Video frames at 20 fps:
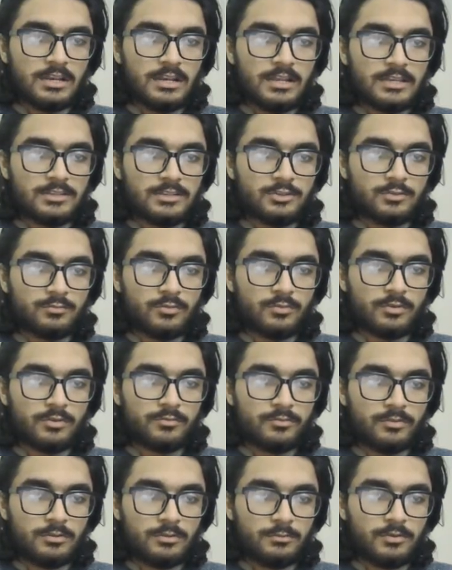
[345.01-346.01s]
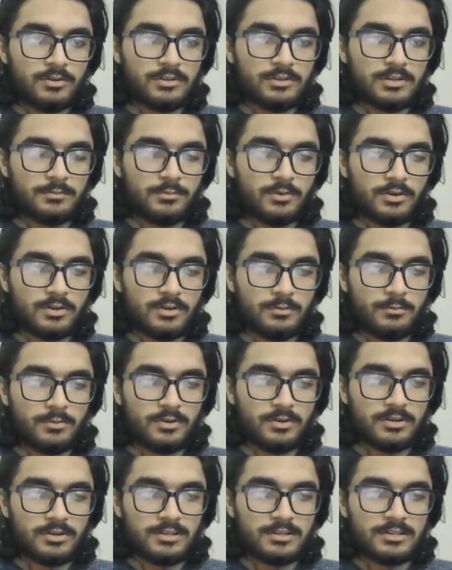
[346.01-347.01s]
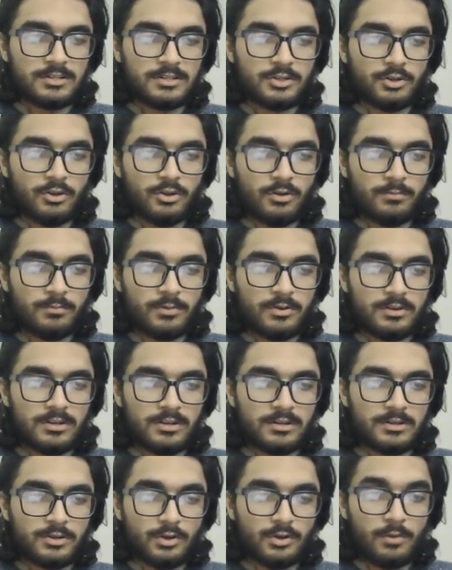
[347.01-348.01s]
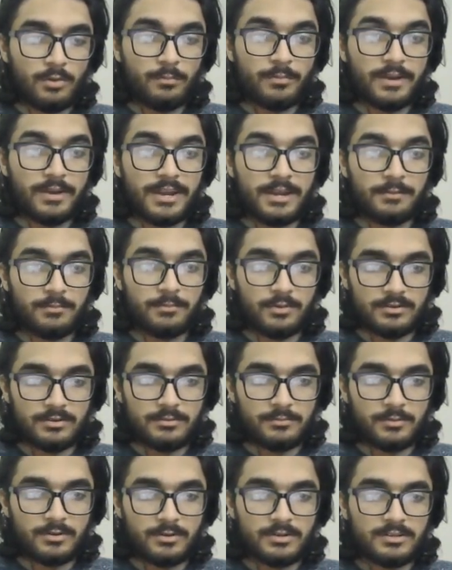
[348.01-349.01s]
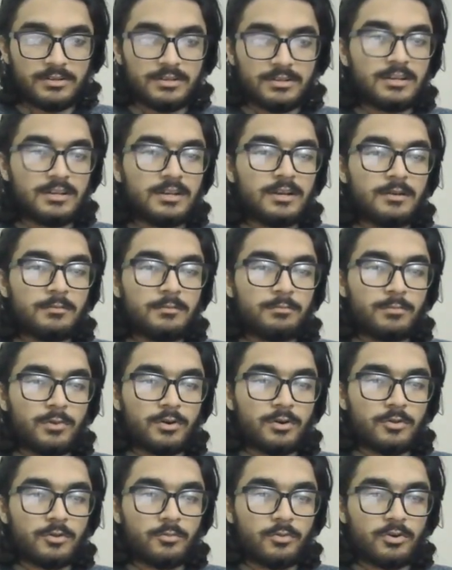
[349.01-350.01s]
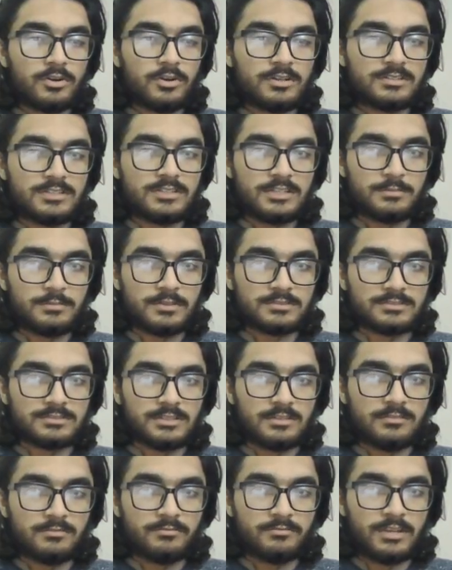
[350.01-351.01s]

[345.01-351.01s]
Like you want full border, top and bottom border 3 pixel.